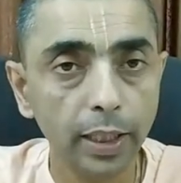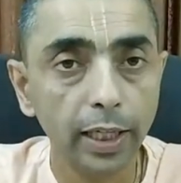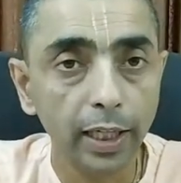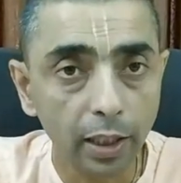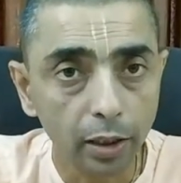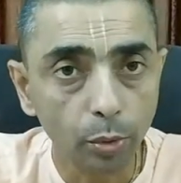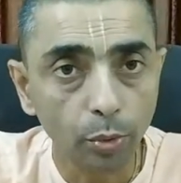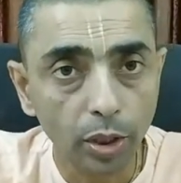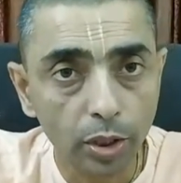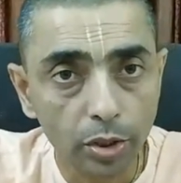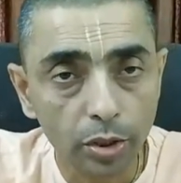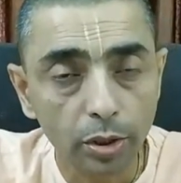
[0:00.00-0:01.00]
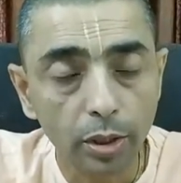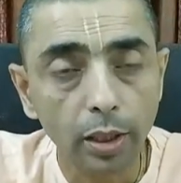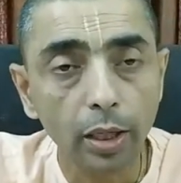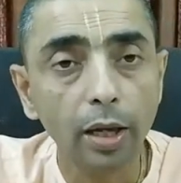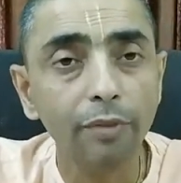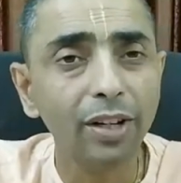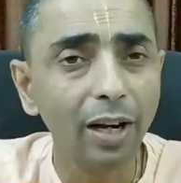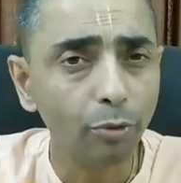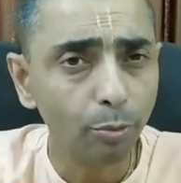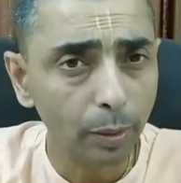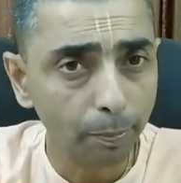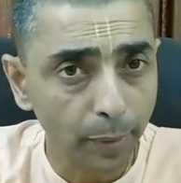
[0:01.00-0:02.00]
In other words, we have to
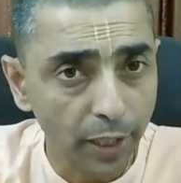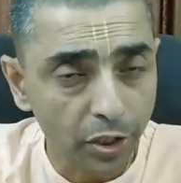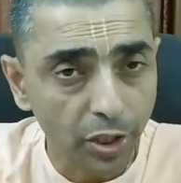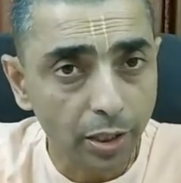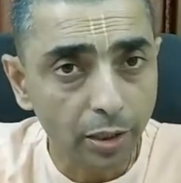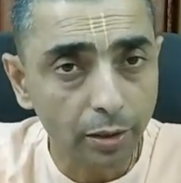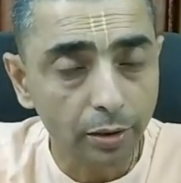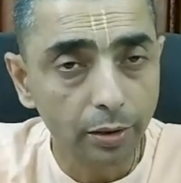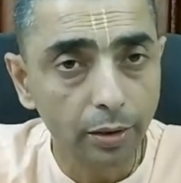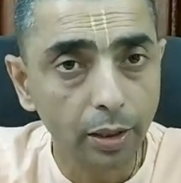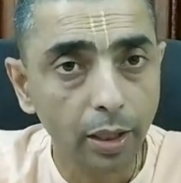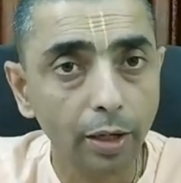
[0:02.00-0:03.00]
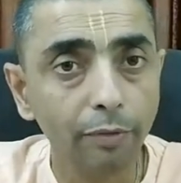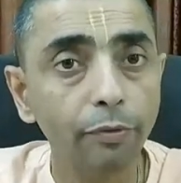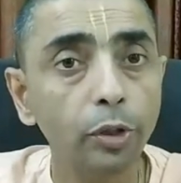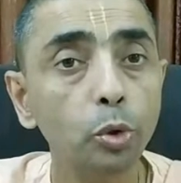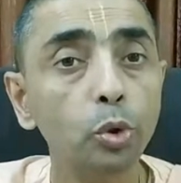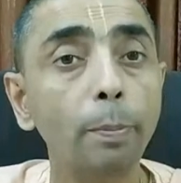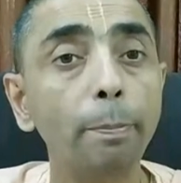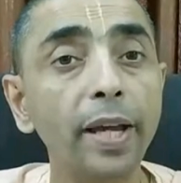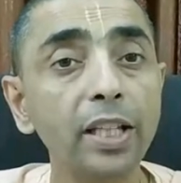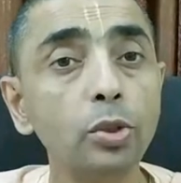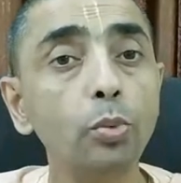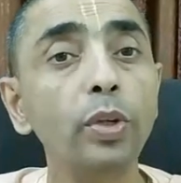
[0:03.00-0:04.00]
be patient. We do the
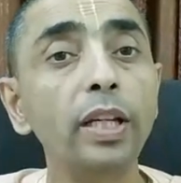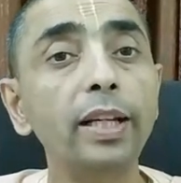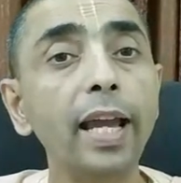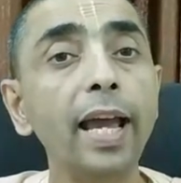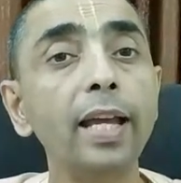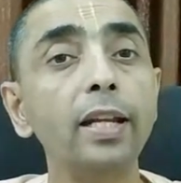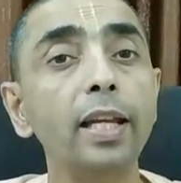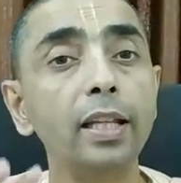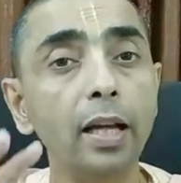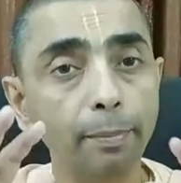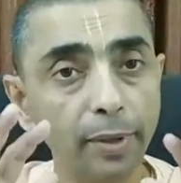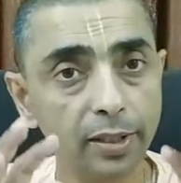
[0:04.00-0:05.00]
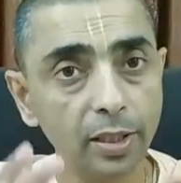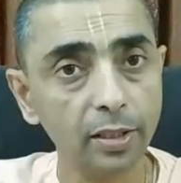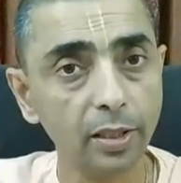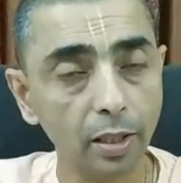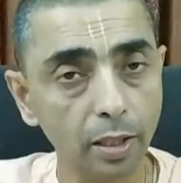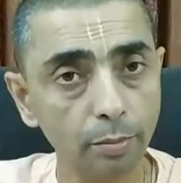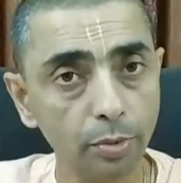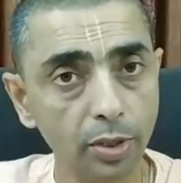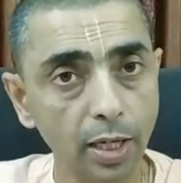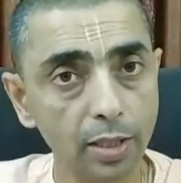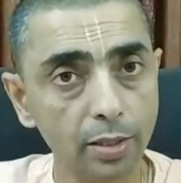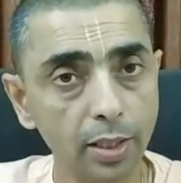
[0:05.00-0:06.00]
best we can in our present
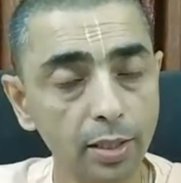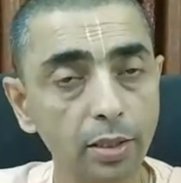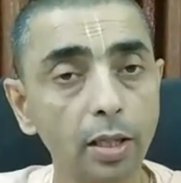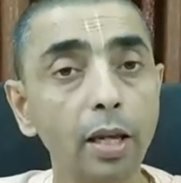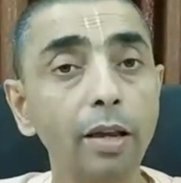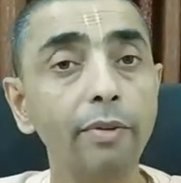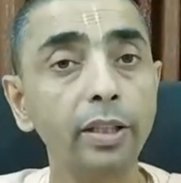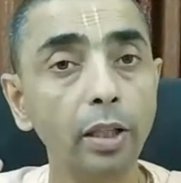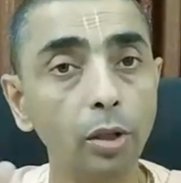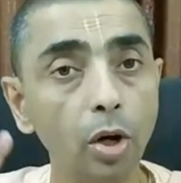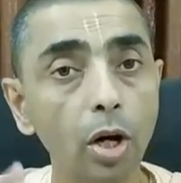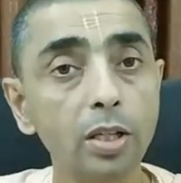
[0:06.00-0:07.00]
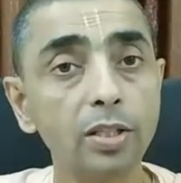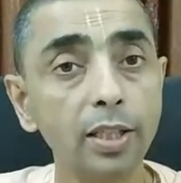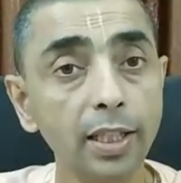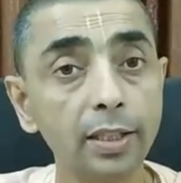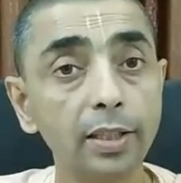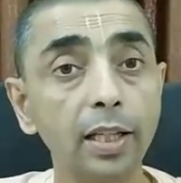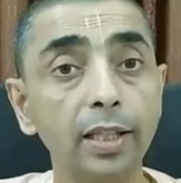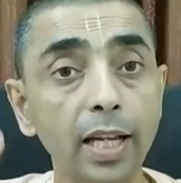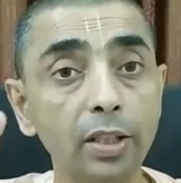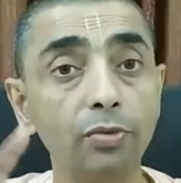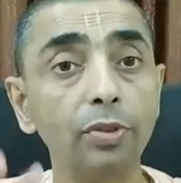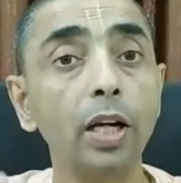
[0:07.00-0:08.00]
circumstances. When the Lord sees that,
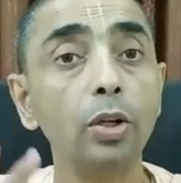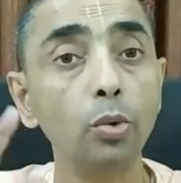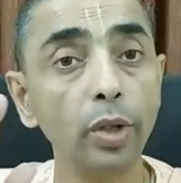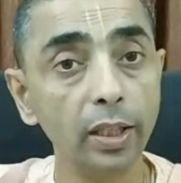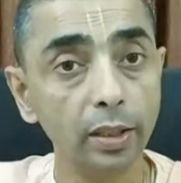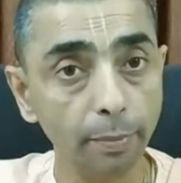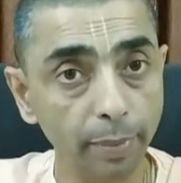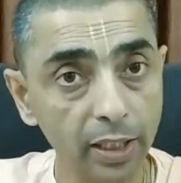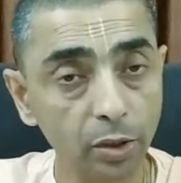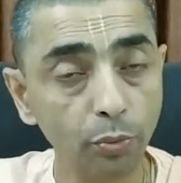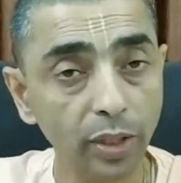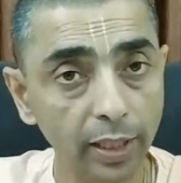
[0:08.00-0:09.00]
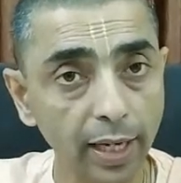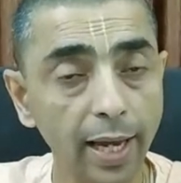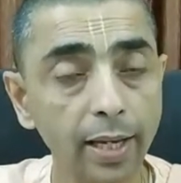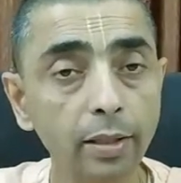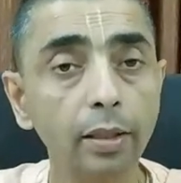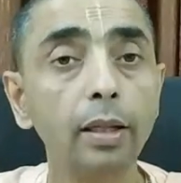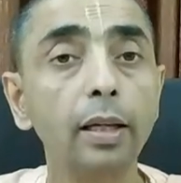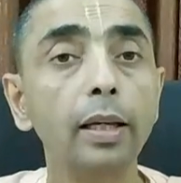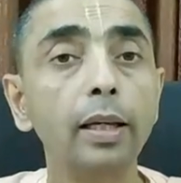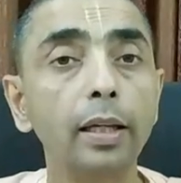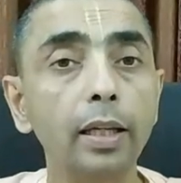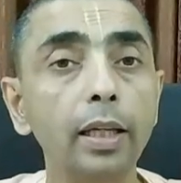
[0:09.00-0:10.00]
yes, we are doing the best we can,
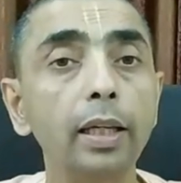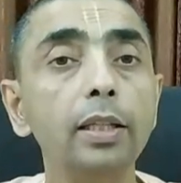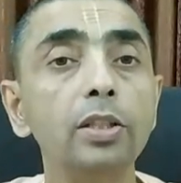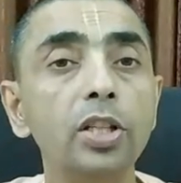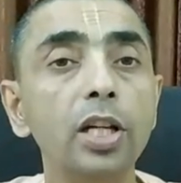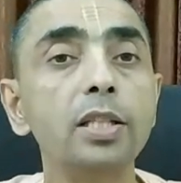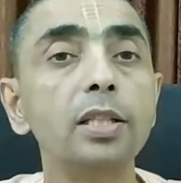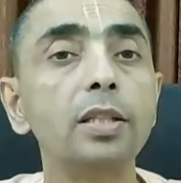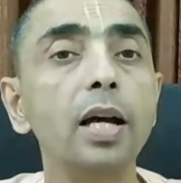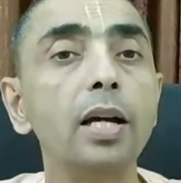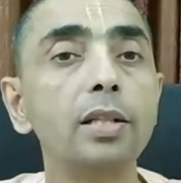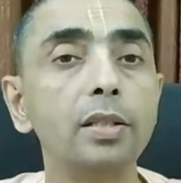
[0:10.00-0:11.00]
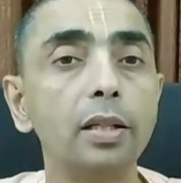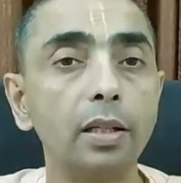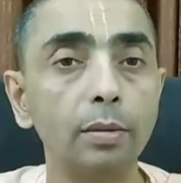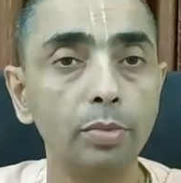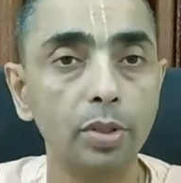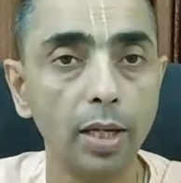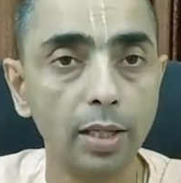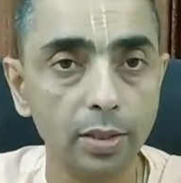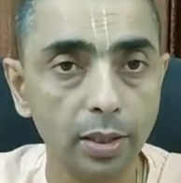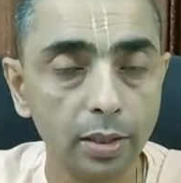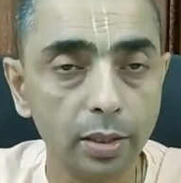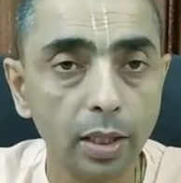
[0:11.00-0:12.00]
He changes our
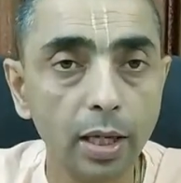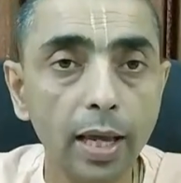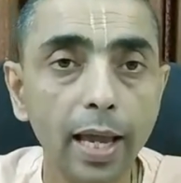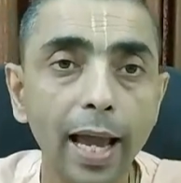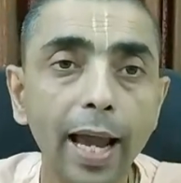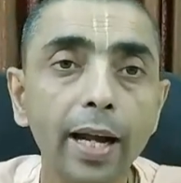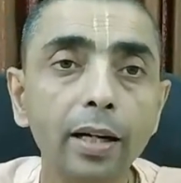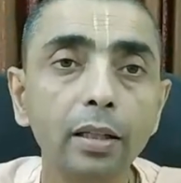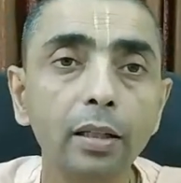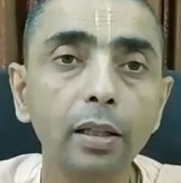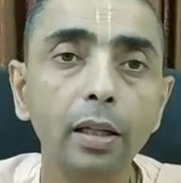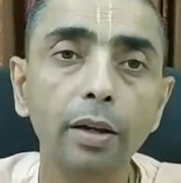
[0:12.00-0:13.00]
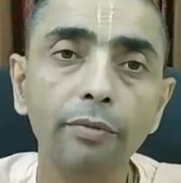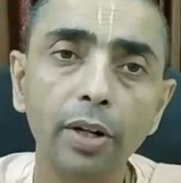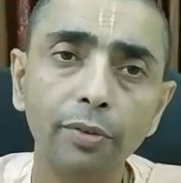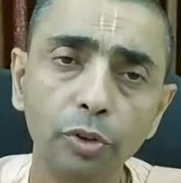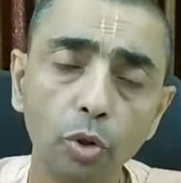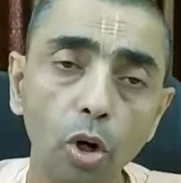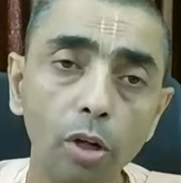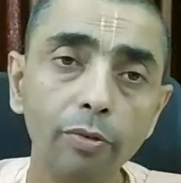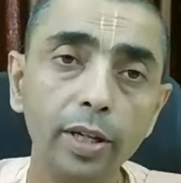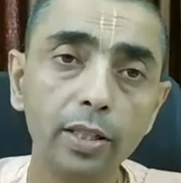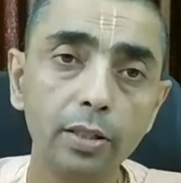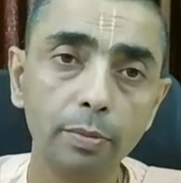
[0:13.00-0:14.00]
circumstances. And we have to
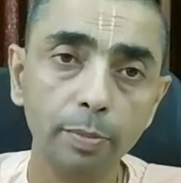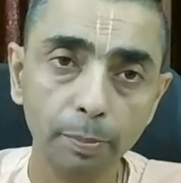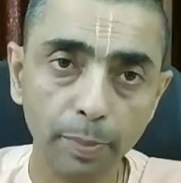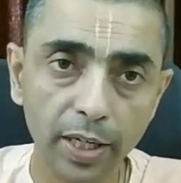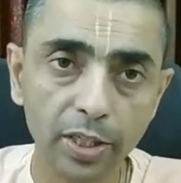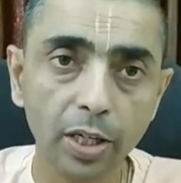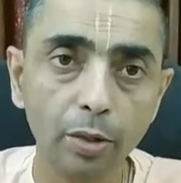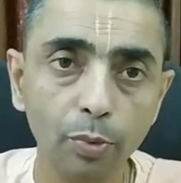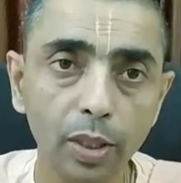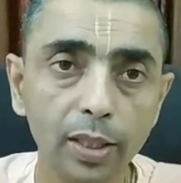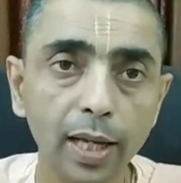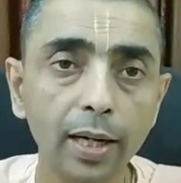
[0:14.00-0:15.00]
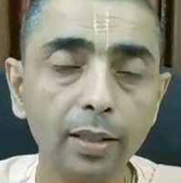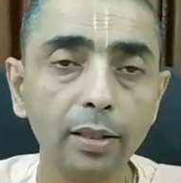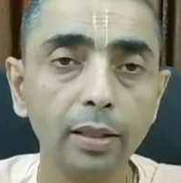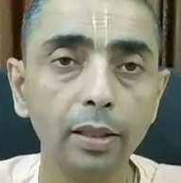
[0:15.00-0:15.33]
always be patient with that.